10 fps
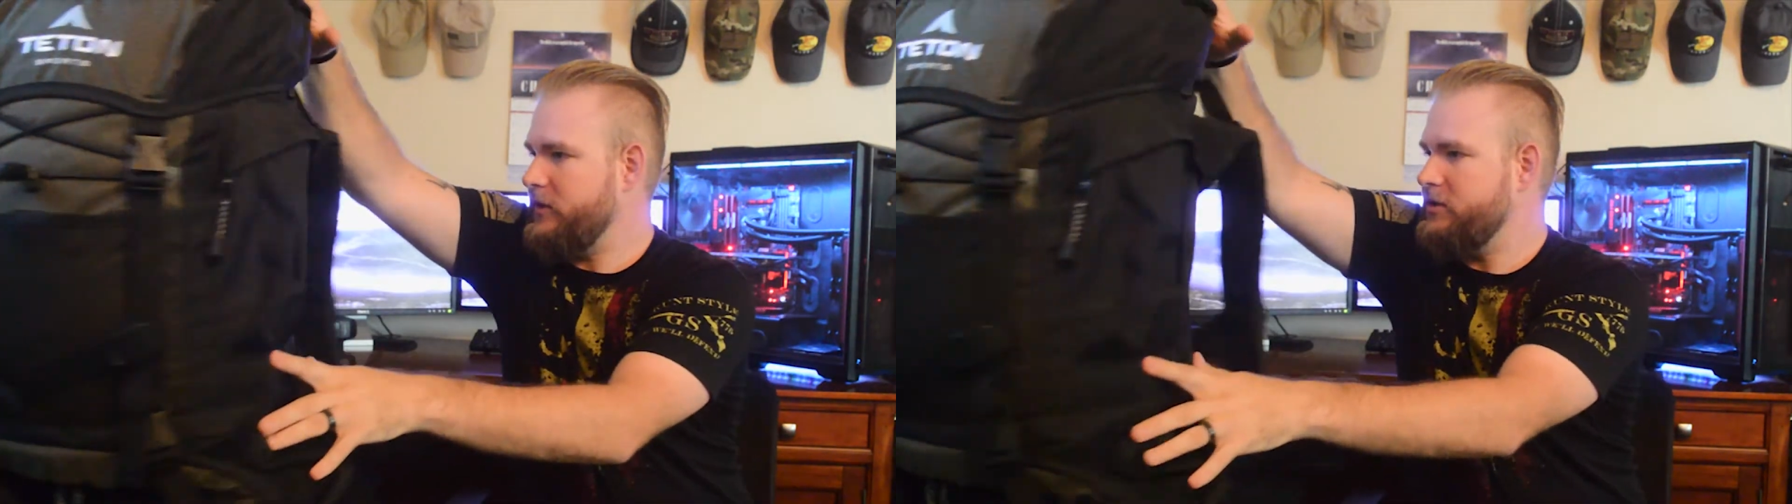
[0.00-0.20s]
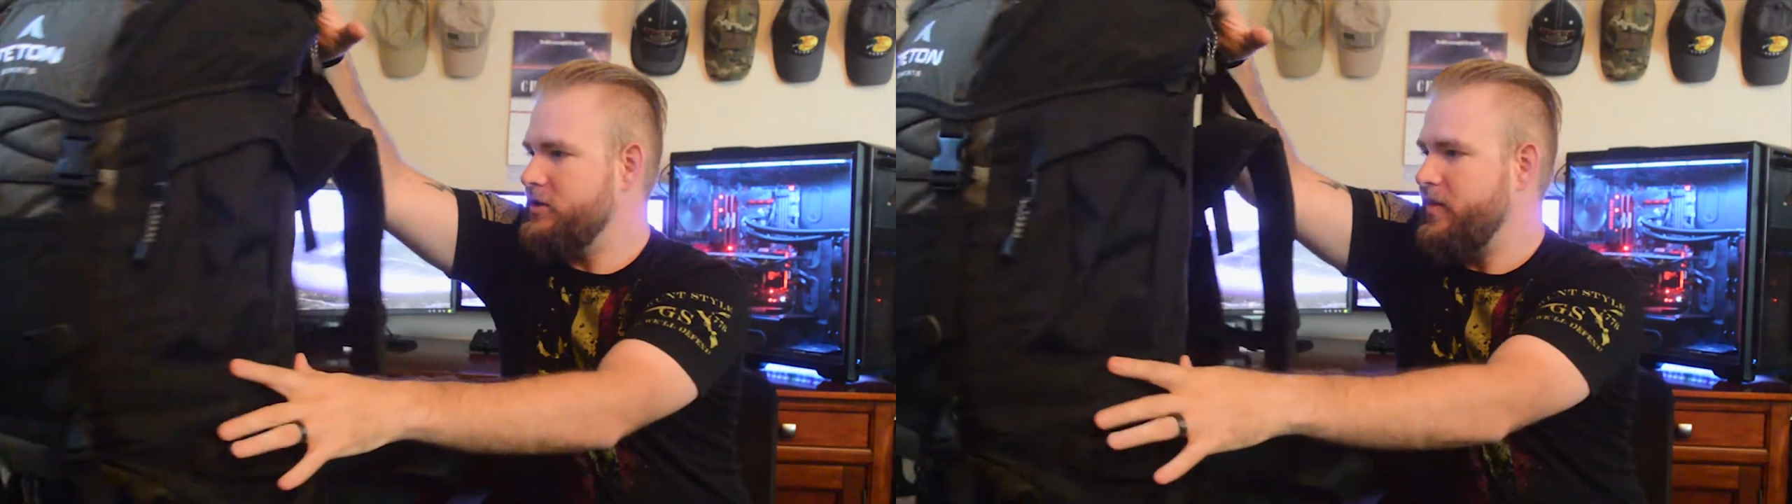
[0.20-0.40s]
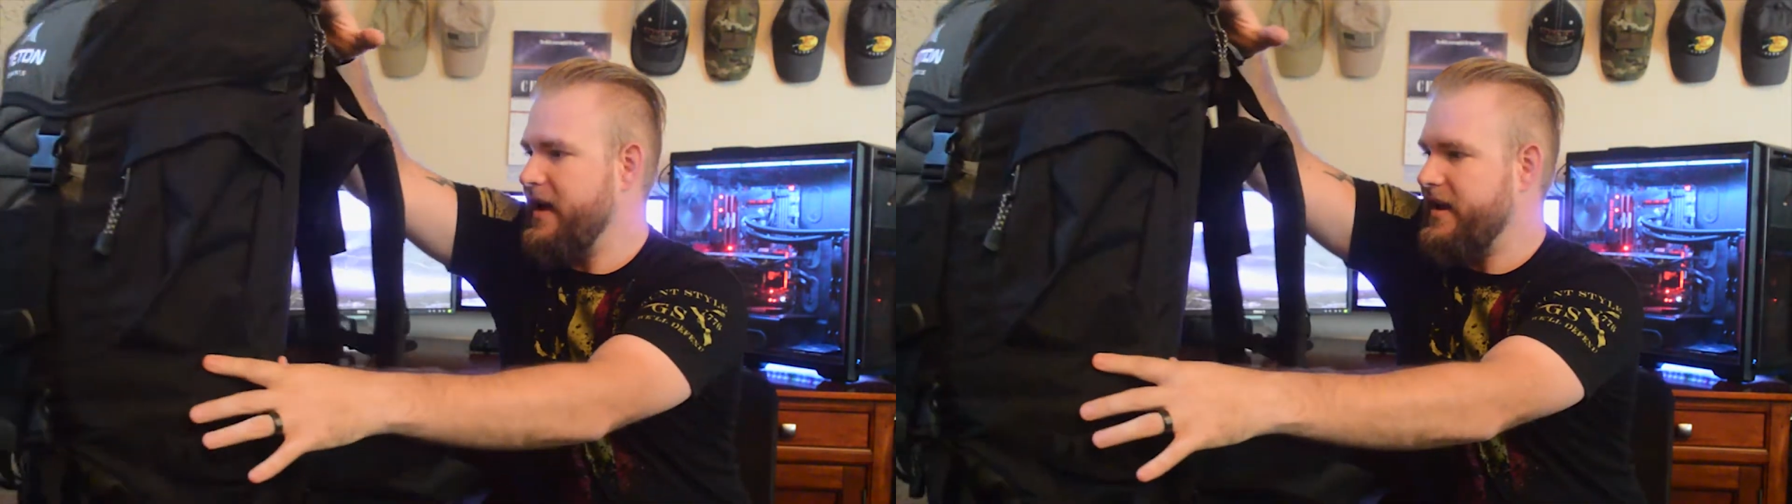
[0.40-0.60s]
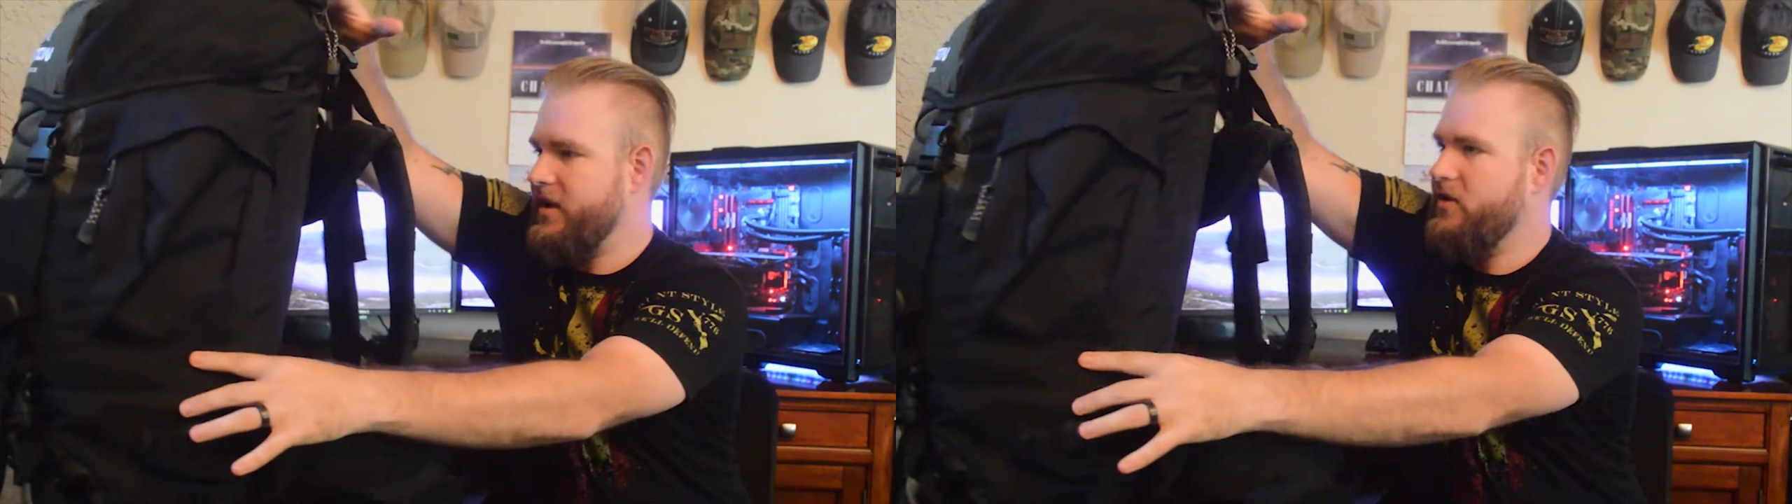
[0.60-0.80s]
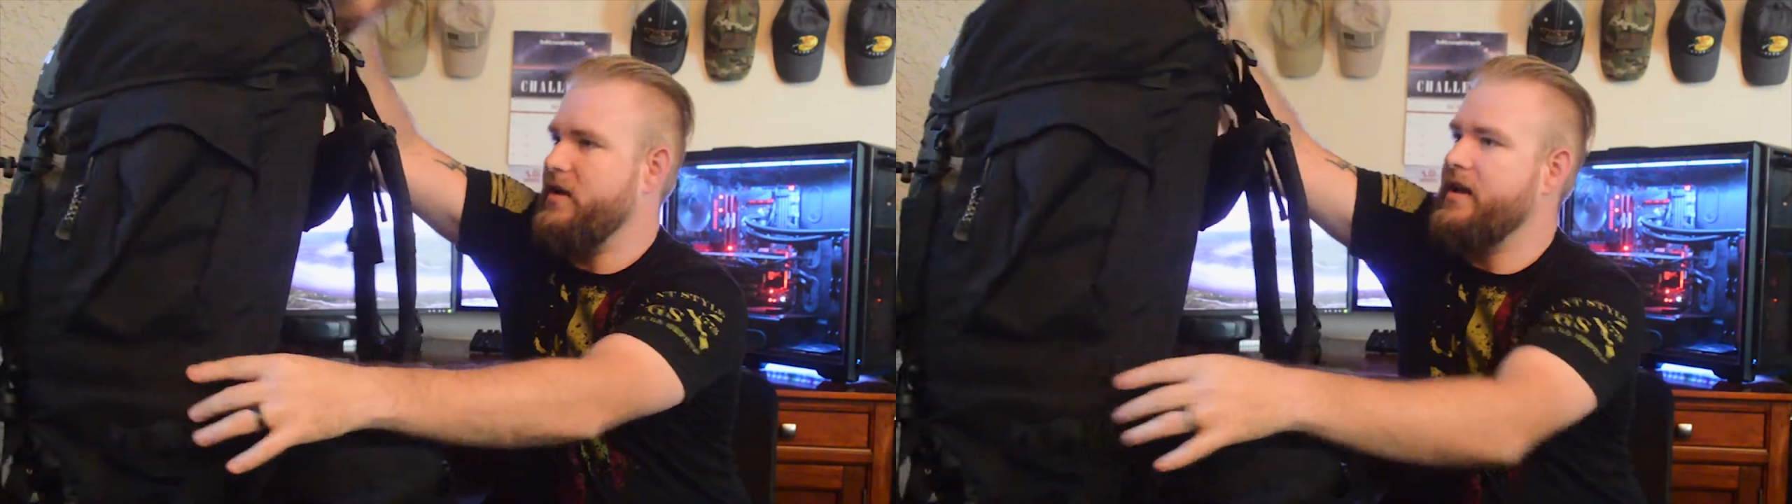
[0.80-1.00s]
so back
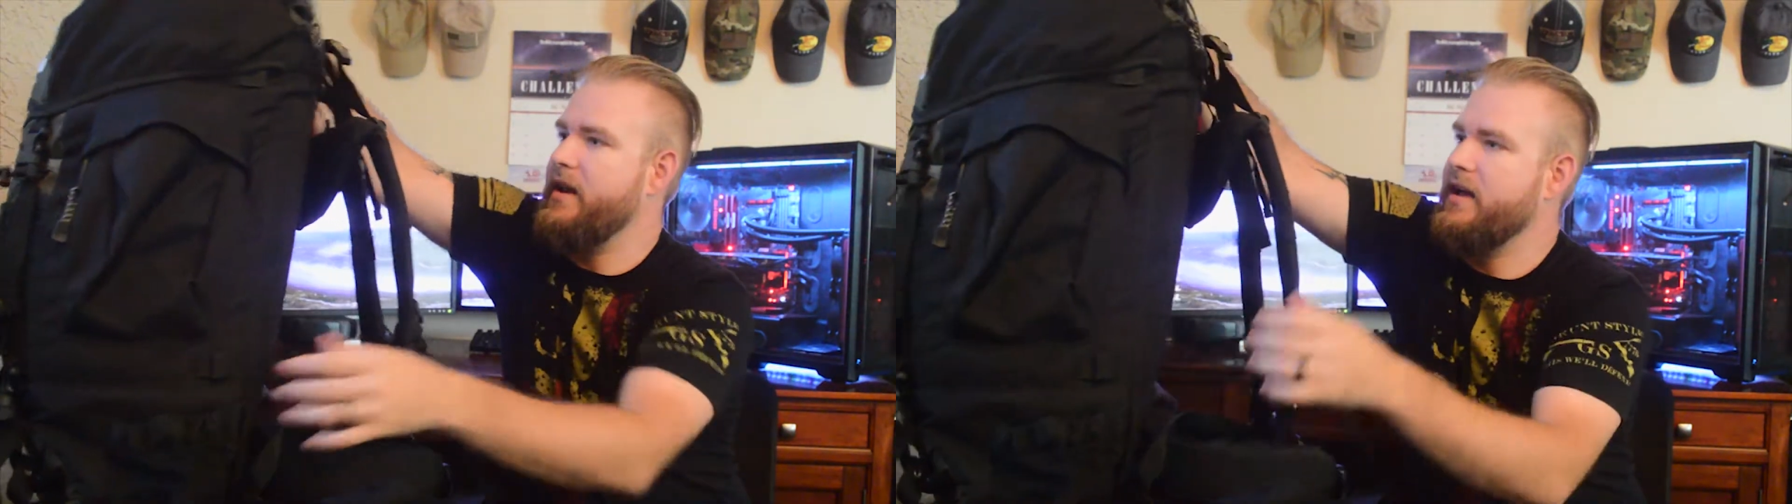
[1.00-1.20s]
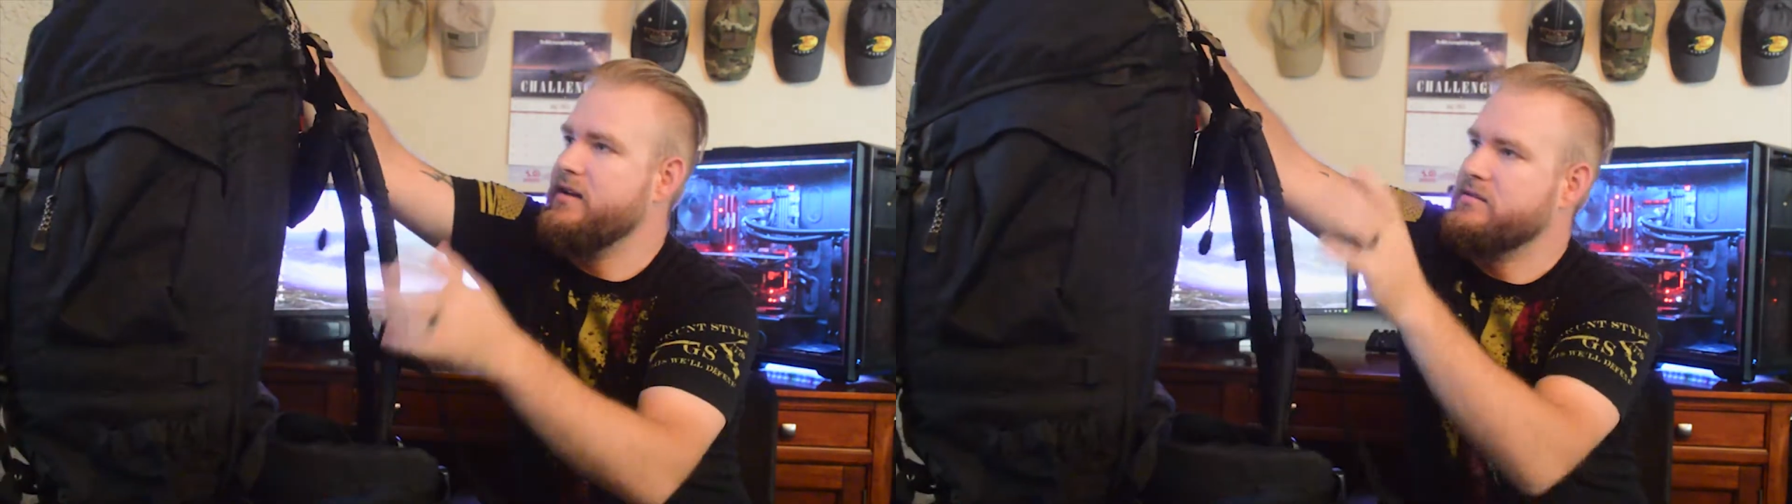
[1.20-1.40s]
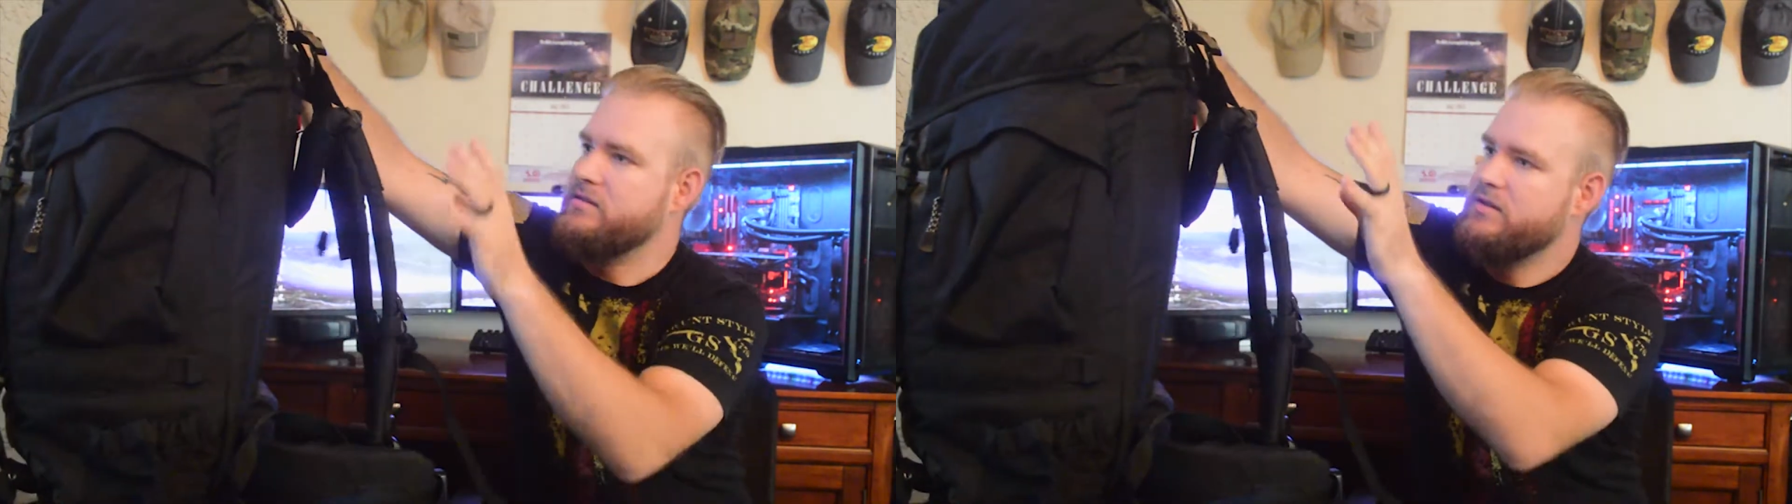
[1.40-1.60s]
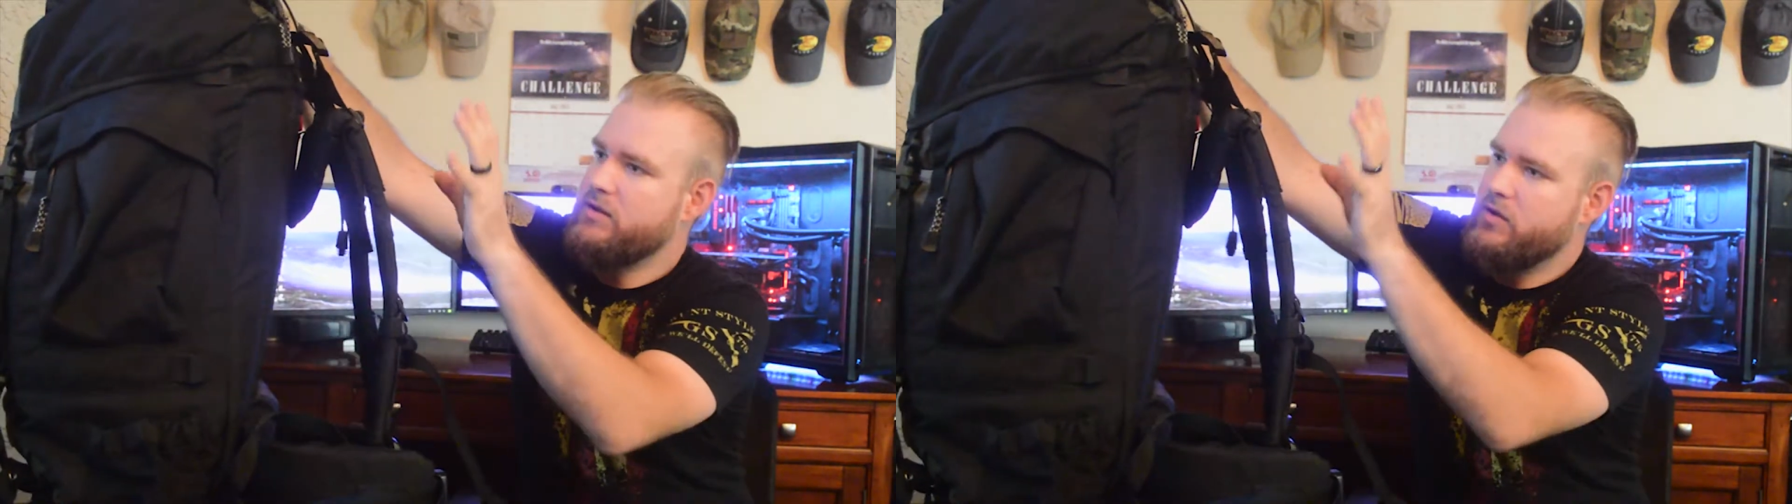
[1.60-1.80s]
here it has